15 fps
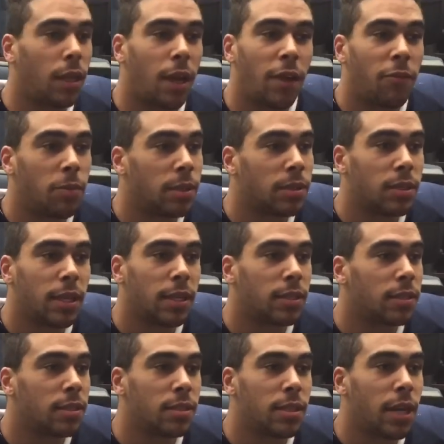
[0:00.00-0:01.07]
I've been saying
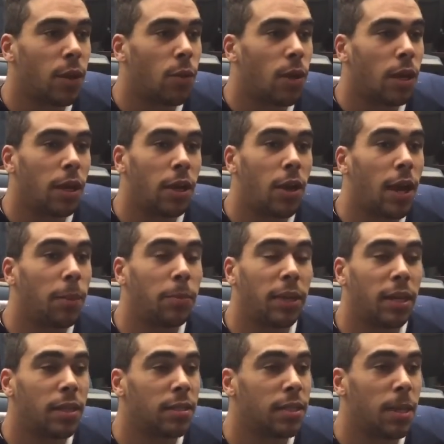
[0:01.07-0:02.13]
since day one, you know, I
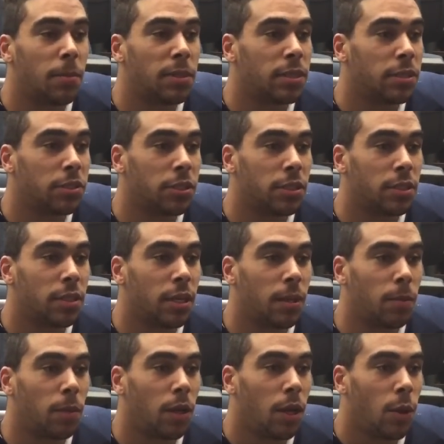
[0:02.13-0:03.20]
played the same position as
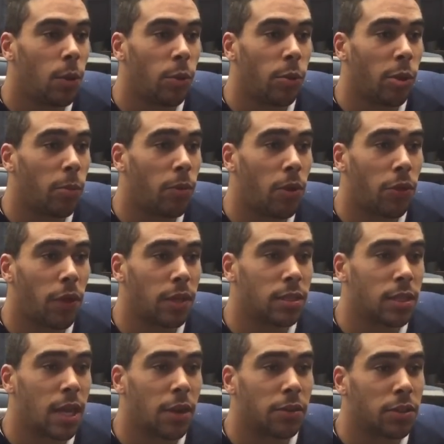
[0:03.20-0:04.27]
him when we were both at
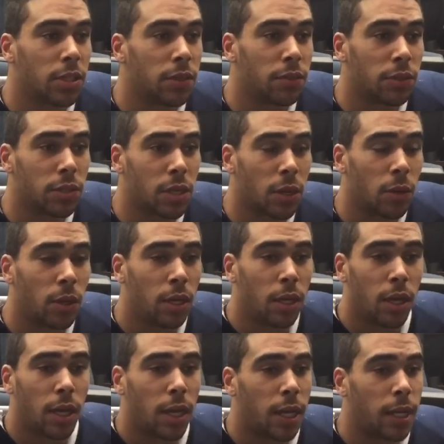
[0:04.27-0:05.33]
slot receiver, so
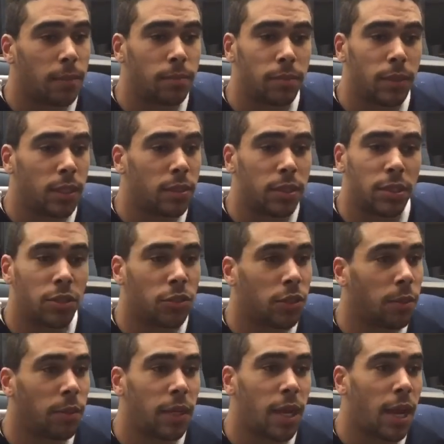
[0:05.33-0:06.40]
he's
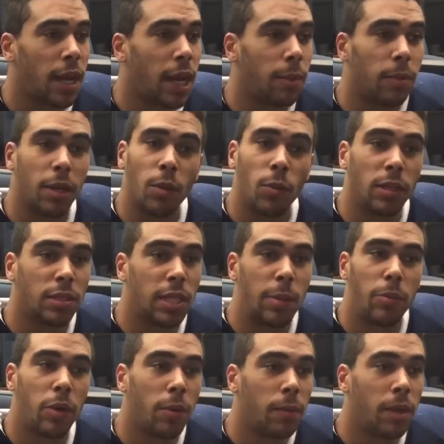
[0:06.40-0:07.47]
extremely dynamic. And once they
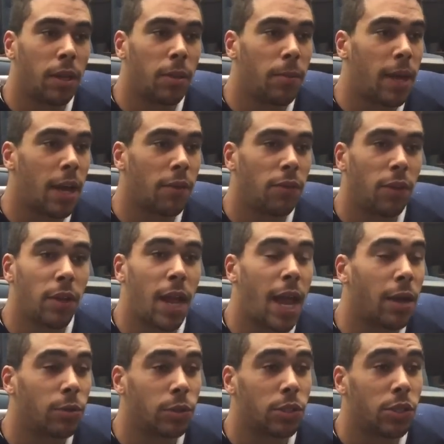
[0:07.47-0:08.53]
put him into the backfield,
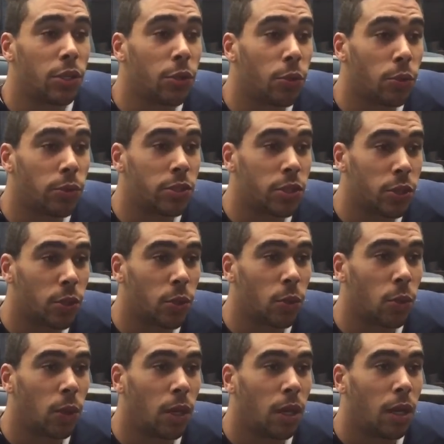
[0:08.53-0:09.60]
I was new
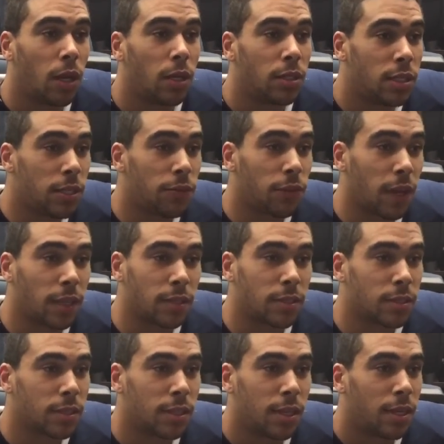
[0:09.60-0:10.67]
to
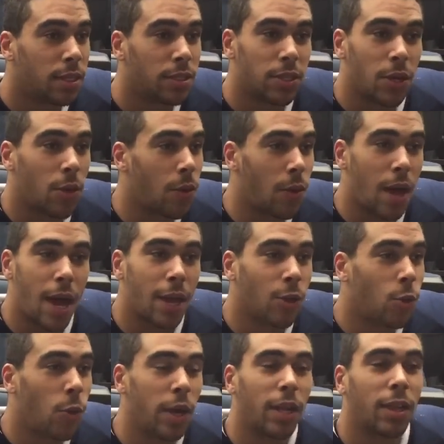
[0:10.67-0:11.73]
defense. So I
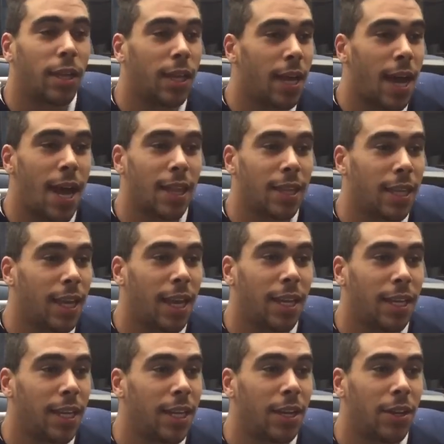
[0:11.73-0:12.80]
quickly got the
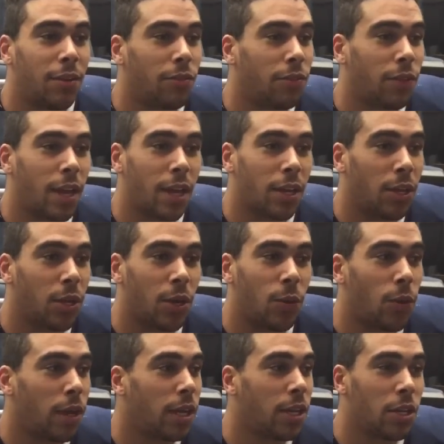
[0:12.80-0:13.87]
idea of, like, you know,
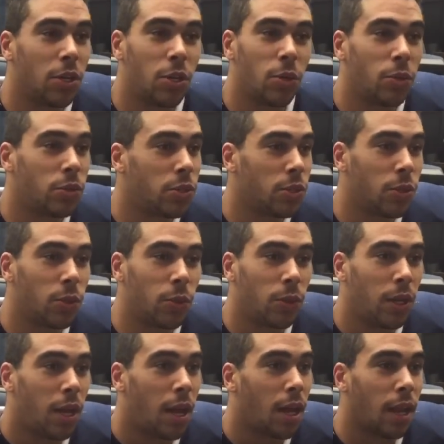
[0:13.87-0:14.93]
what he could do to
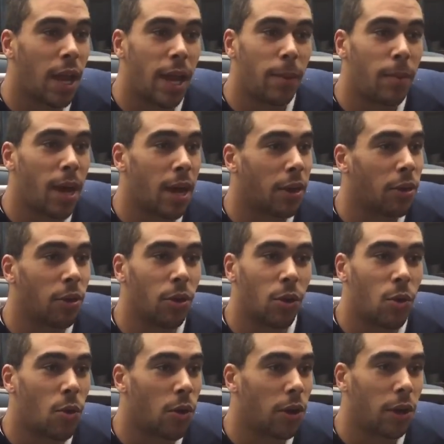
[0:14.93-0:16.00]
a linebacker or a
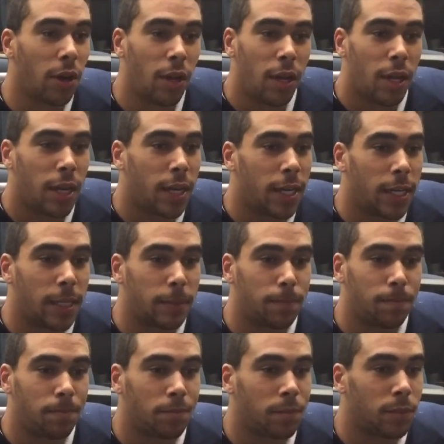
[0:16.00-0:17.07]
corner.
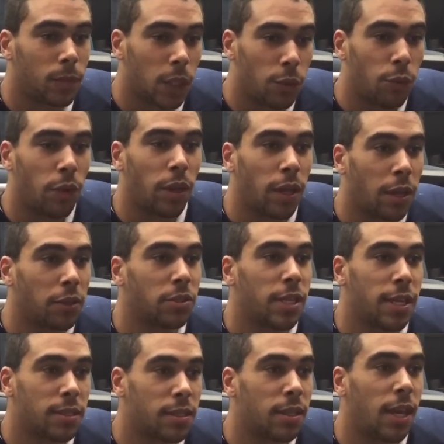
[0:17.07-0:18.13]
He really
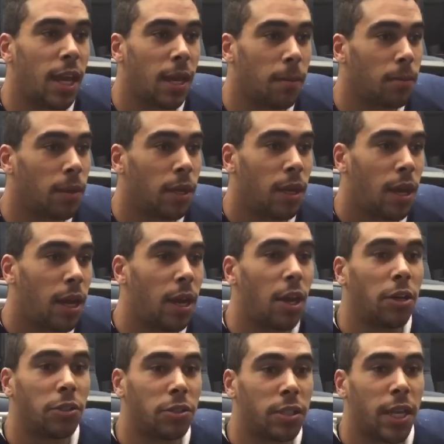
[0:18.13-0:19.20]
understands the game and
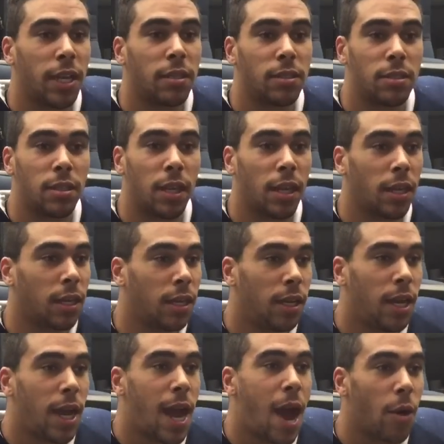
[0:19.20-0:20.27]
understands, like,
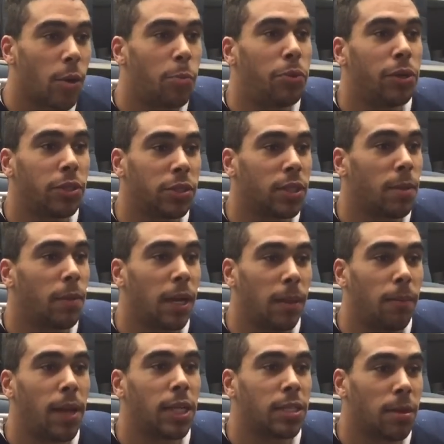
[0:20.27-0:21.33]
how to push somebody
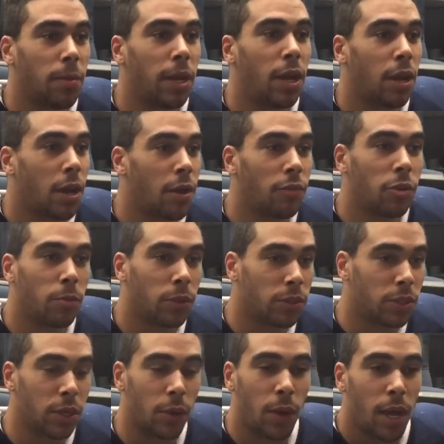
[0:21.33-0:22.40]
and make somebody uncomfortable.
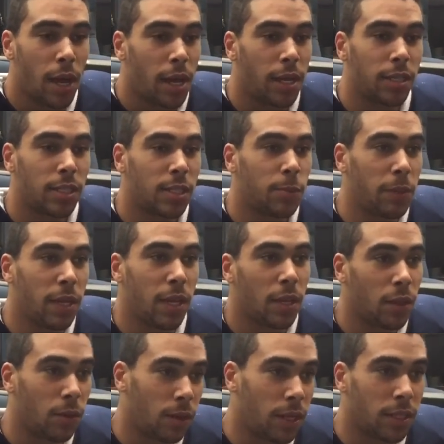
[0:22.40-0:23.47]
So his speed
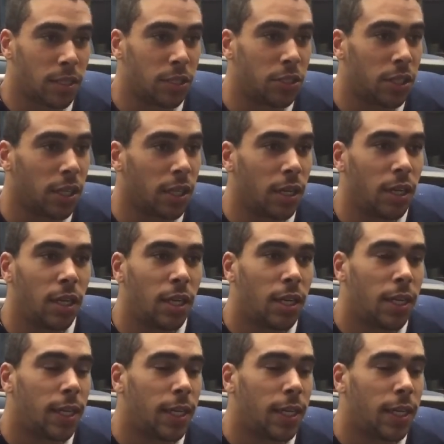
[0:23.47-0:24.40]
and his agility,